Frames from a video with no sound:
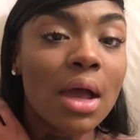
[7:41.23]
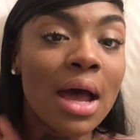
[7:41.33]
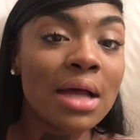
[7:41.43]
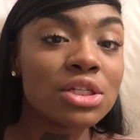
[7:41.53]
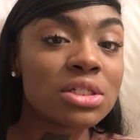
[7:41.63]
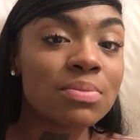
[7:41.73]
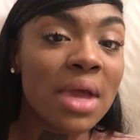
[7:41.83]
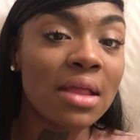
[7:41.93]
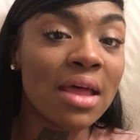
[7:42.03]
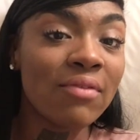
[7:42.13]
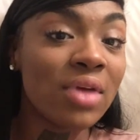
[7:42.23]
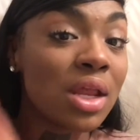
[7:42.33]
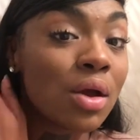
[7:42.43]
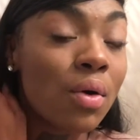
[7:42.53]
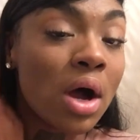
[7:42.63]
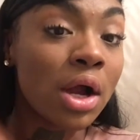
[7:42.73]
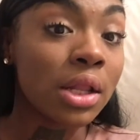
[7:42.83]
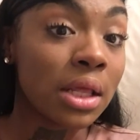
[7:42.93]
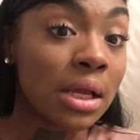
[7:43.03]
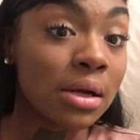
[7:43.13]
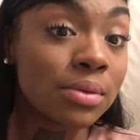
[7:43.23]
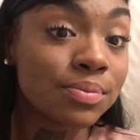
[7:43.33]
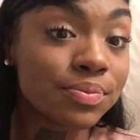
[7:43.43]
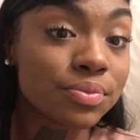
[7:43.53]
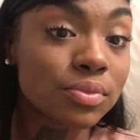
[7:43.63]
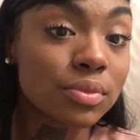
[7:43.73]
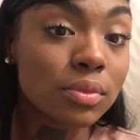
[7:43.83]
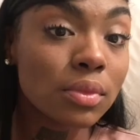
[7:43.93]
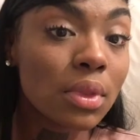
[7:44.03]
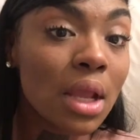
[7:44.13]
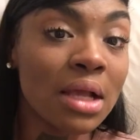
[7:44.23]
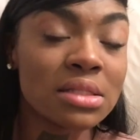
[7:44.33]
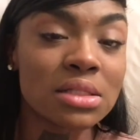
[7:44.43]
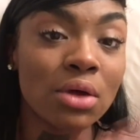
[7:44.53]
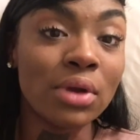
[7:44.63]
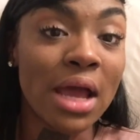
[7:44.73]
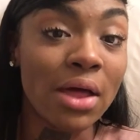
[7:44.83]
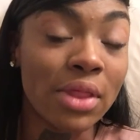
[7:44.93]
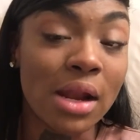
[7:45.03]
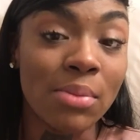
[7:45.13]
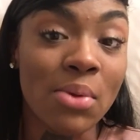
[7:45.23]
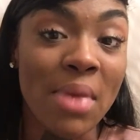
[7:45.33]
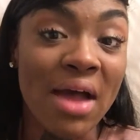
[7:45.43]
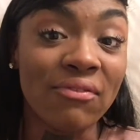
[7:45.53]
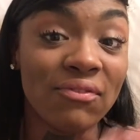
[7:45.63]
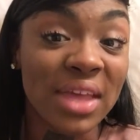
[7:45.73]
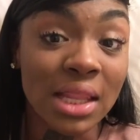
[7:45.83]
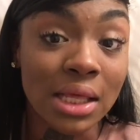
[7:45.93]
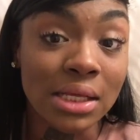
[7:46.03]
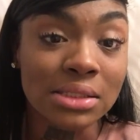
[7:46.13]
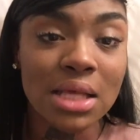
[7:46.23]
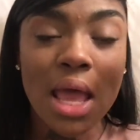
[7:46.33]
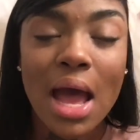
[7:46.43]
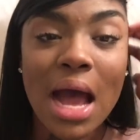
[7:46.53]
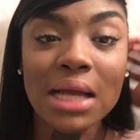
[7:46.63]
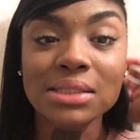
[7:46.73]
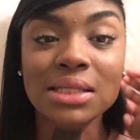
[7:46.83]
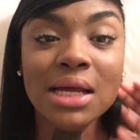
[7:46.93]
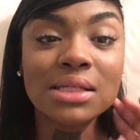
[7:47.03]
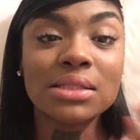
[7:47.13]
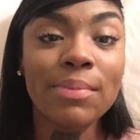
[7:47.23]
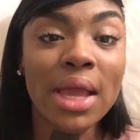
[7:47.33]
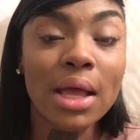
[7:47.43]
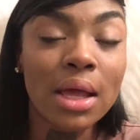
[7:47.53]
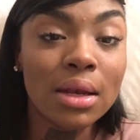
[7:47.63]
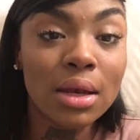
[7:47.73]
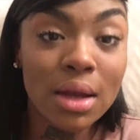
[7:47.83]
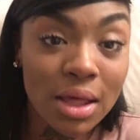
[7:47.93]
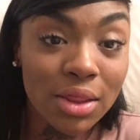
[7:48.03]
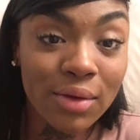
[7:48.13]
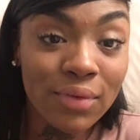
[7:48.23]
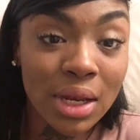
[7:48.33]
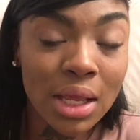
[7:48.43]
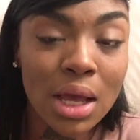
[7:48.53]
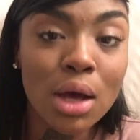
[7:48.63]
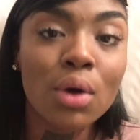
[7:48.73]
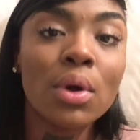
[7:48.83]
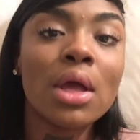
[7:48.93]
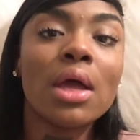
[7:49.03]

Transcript: I just made that video earlier, and so now that I'm in my feelings, I decided to make another video.